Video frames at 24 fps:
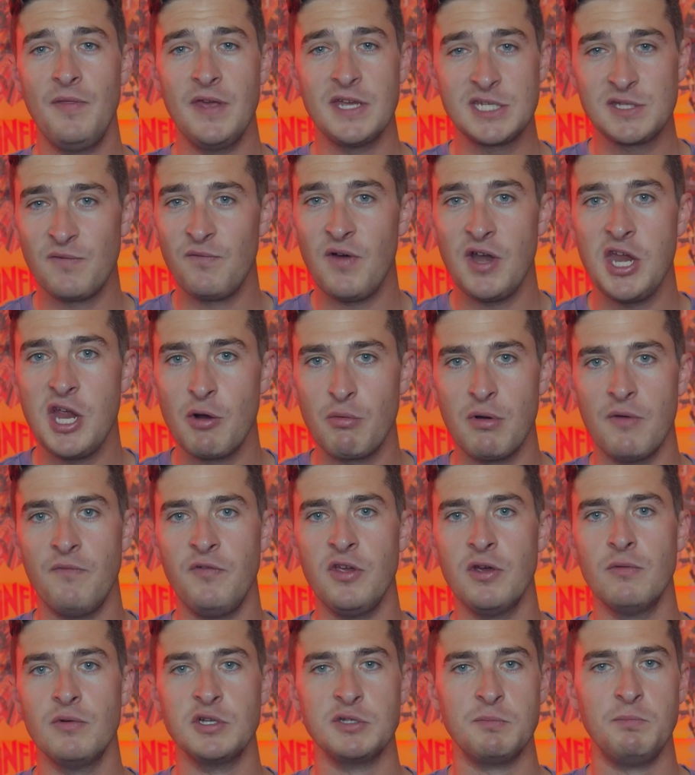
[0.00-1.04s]
this video
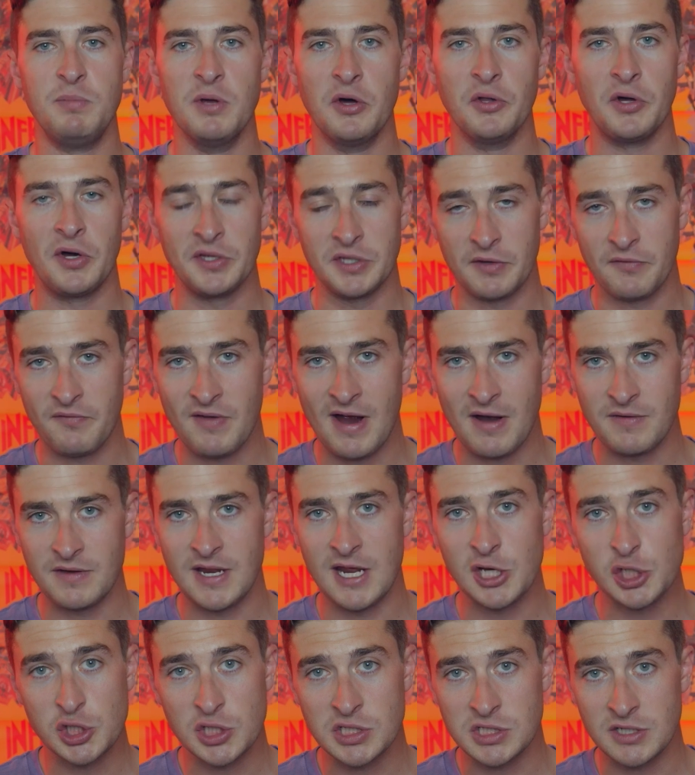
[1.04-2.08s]
review was built on the
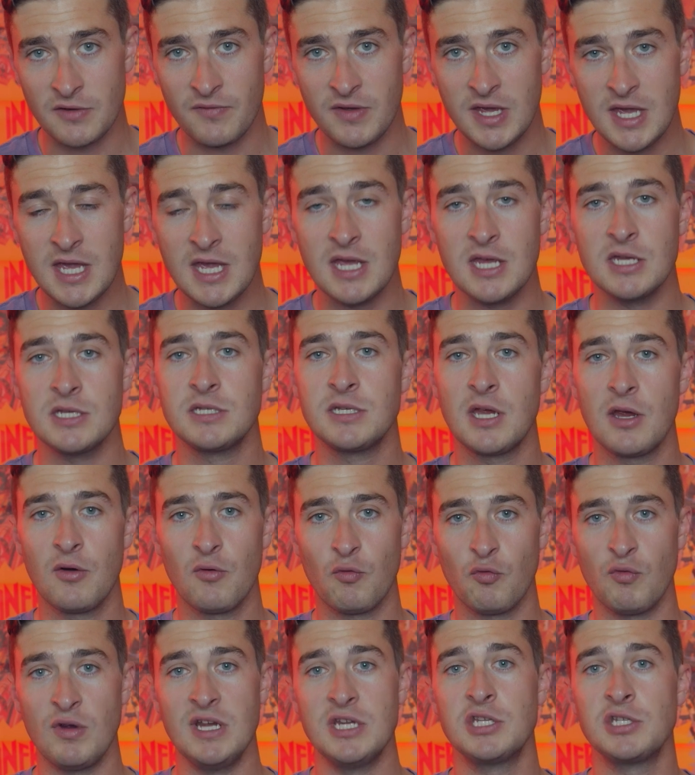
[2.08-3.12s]
foundations of his
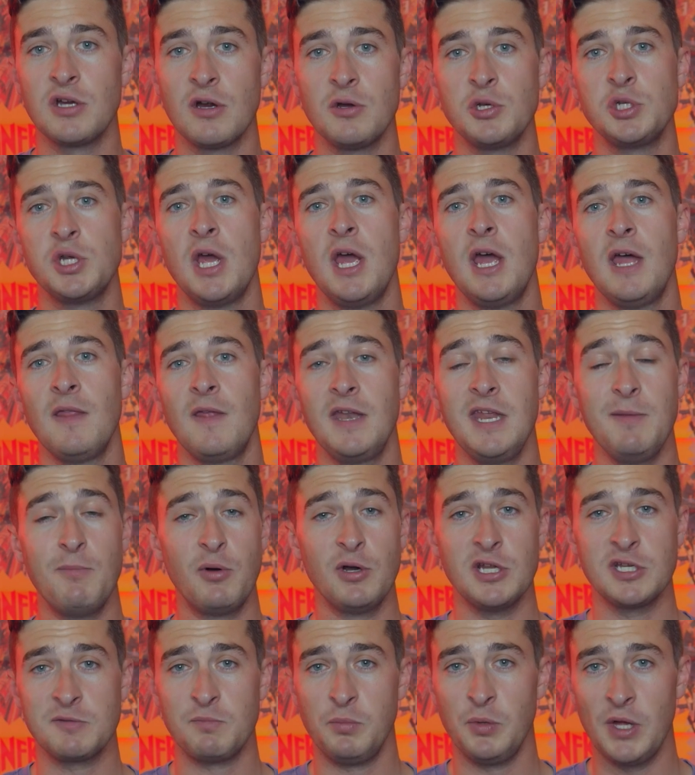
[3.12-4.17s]
research that he
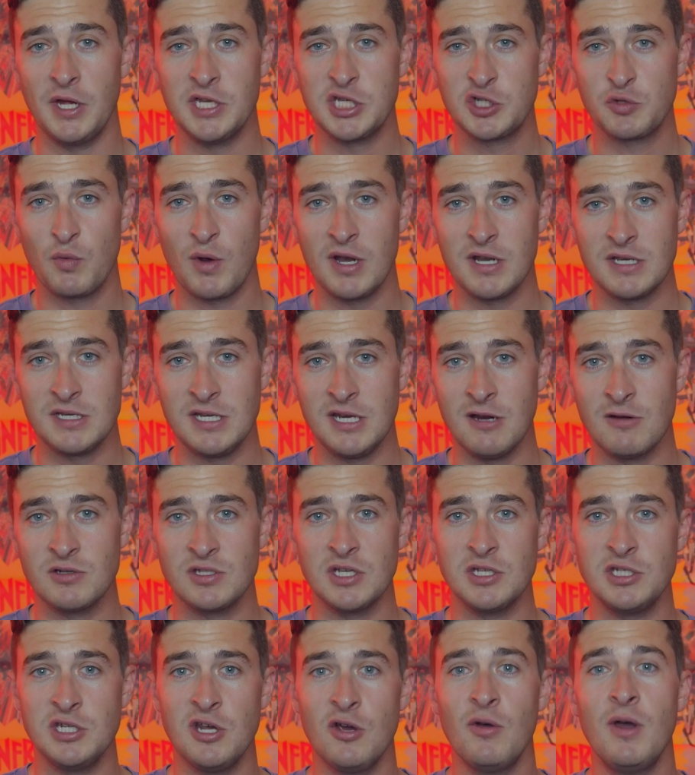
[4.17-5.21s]
put his blood, sweat, and
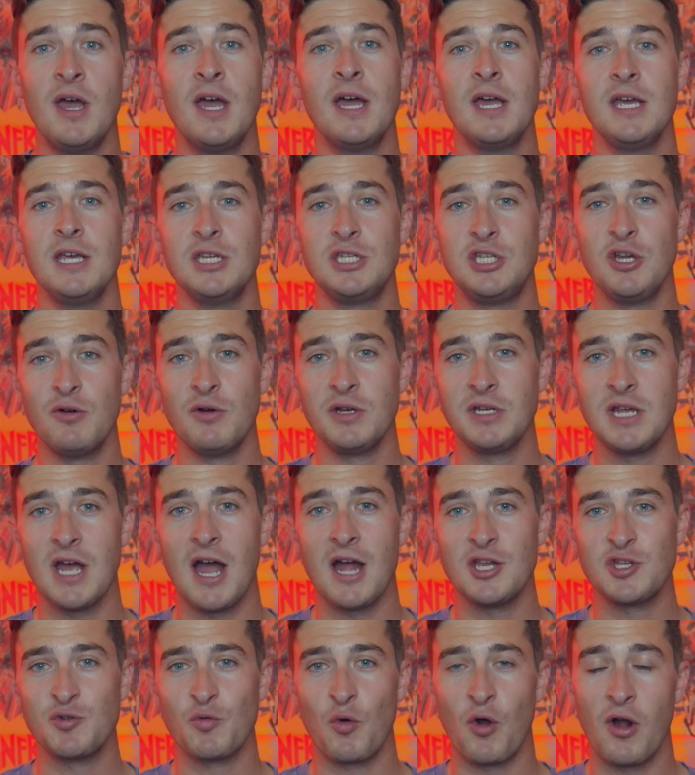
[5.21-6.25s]
tears into. He's doing
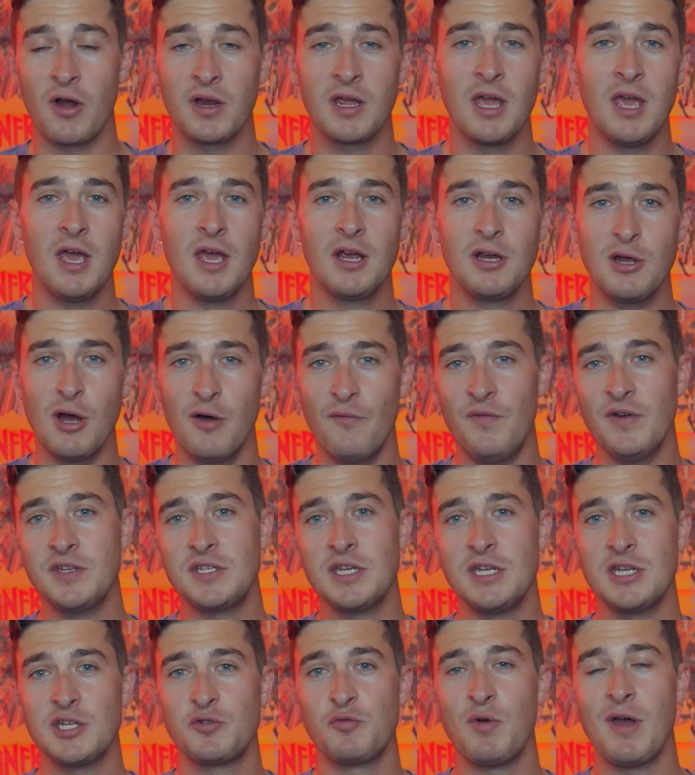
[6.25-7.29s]
God's work. Go
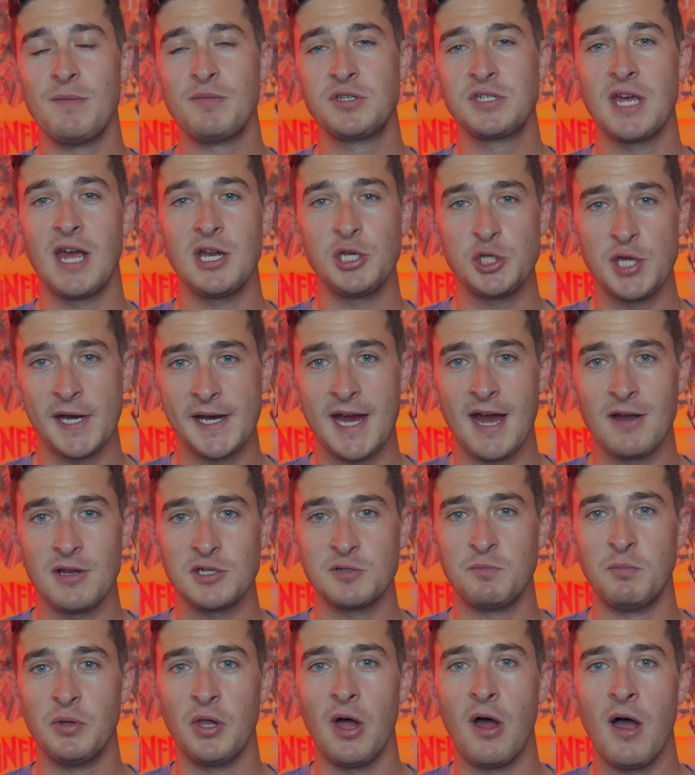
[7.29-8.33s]
visit his website, check out
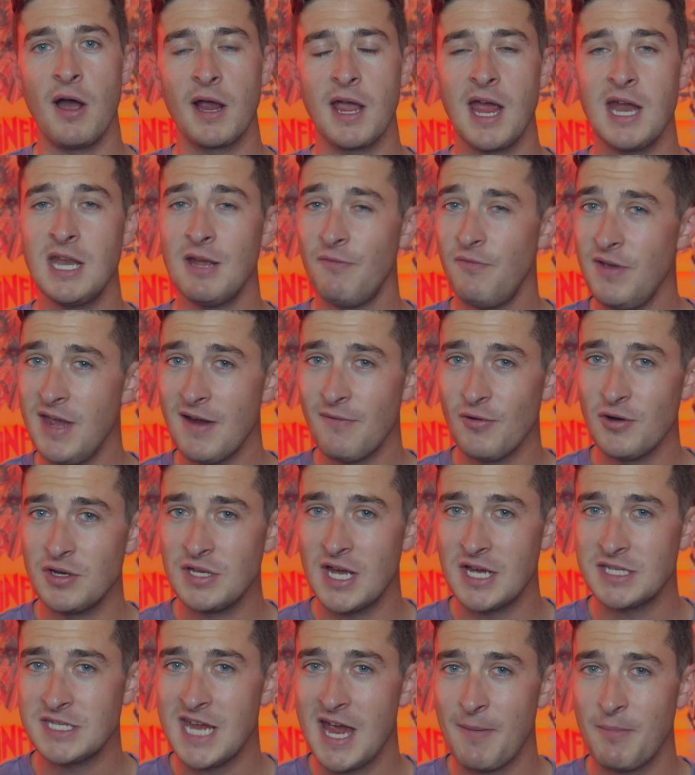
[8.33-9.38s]
his blog. And if he ever
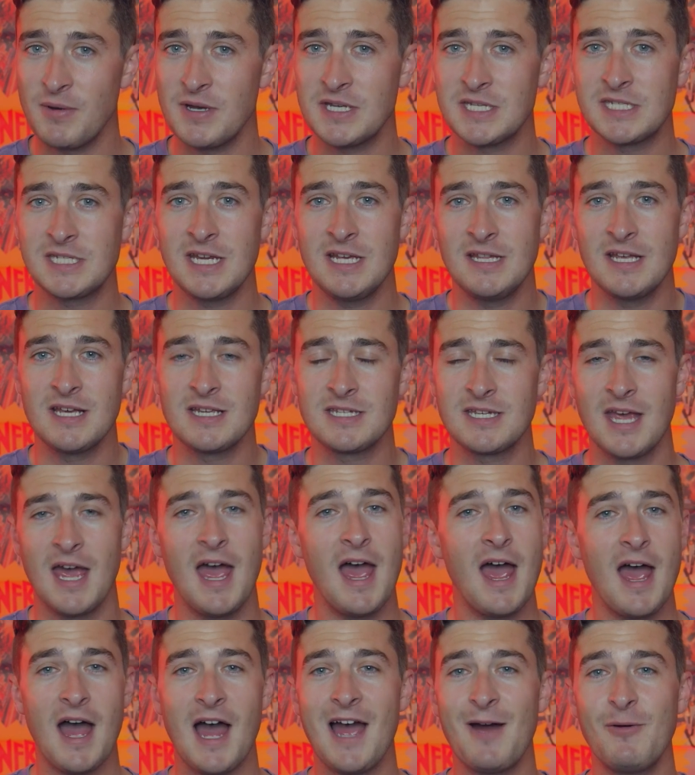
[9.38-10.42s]
does happen to see this,
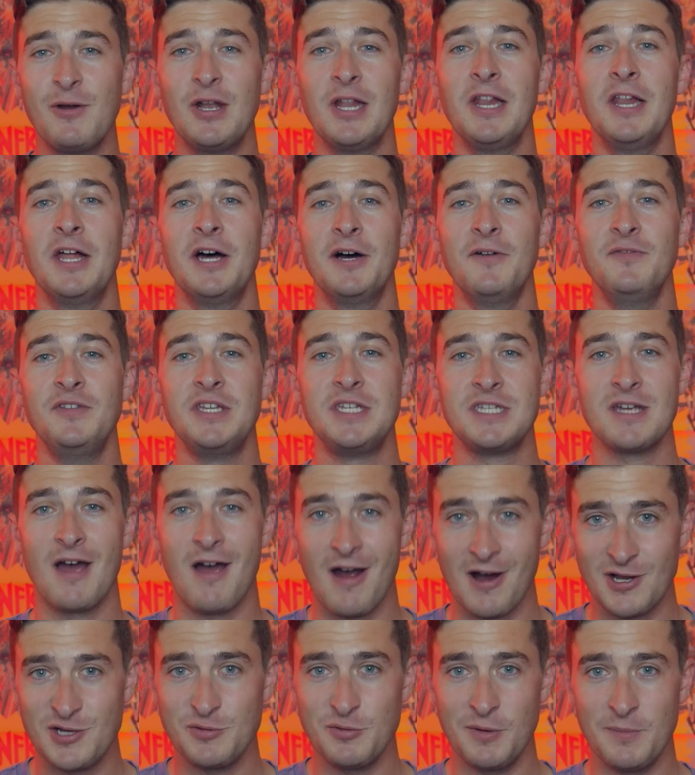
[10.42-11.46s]
I would love to
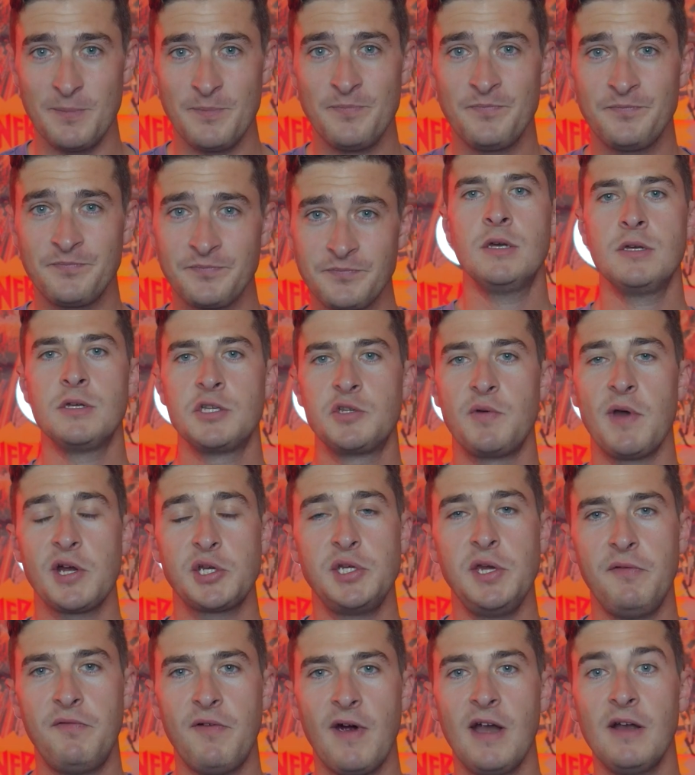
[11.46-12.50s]
talk to him. So
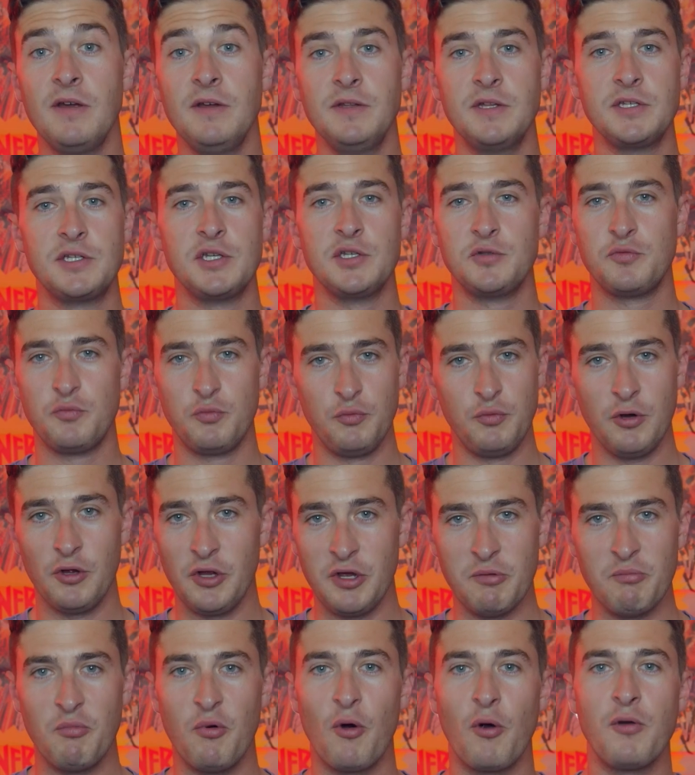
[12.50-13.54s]
actually, finally, this is
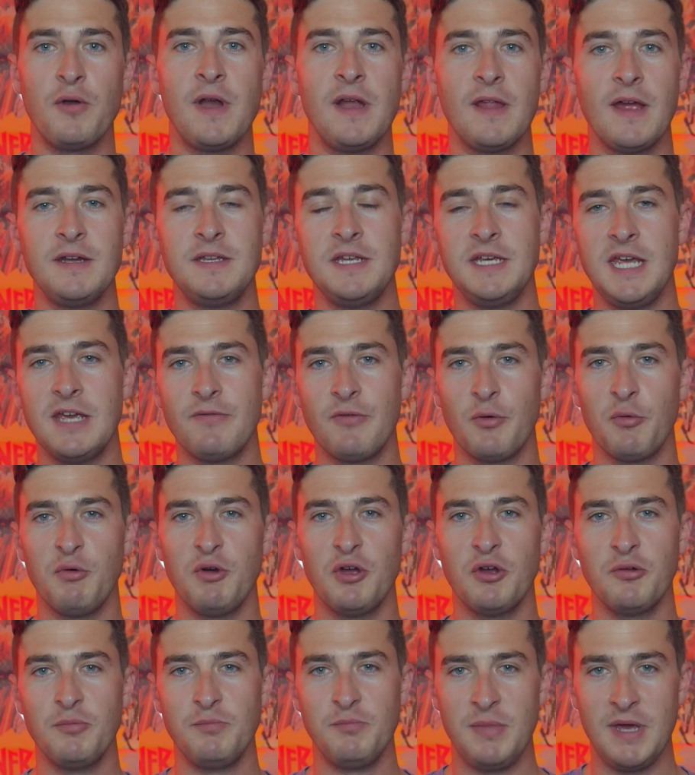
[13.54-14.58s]
really important. I'd like to give a
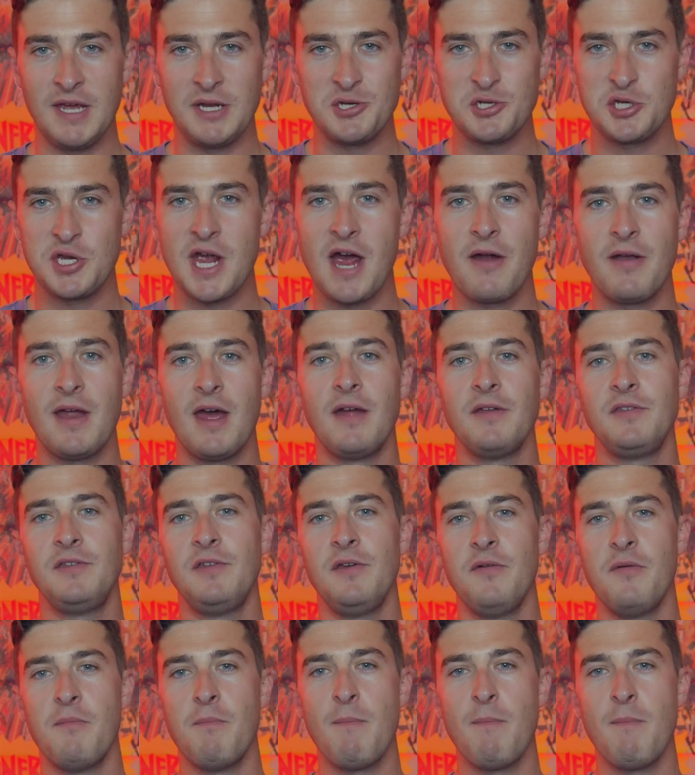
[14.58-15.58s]
real big shout out to